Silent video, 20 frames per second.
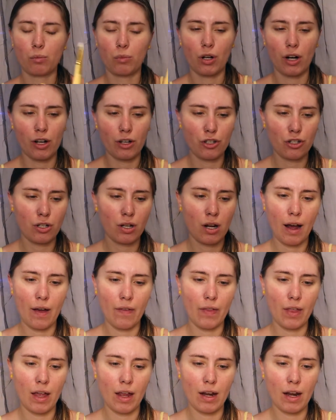brush, and
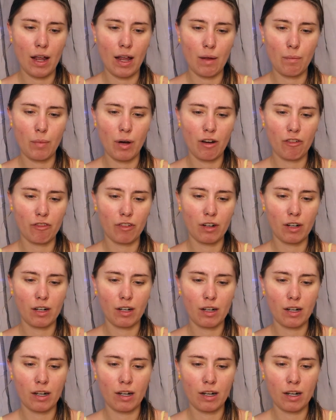then a
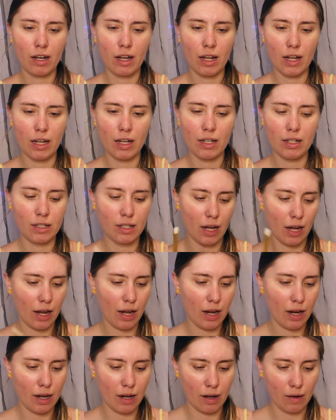buffer and
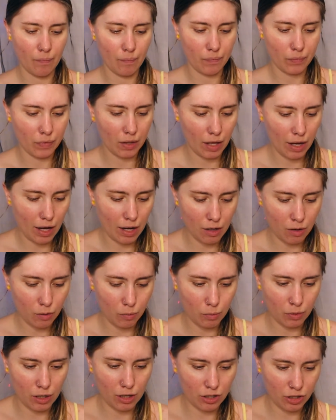a angle
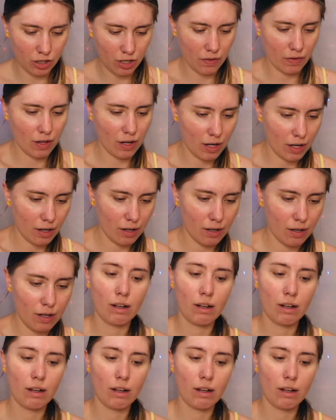brush, and then a